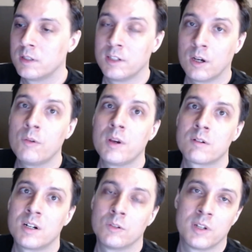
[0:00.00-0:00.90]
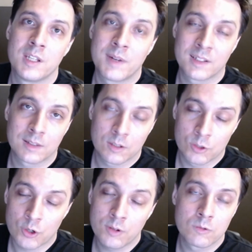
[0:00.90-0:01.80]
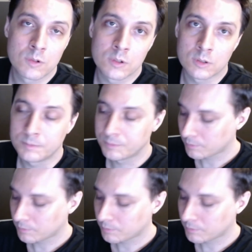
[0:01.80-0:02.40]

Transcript: the other way around, where they might join Google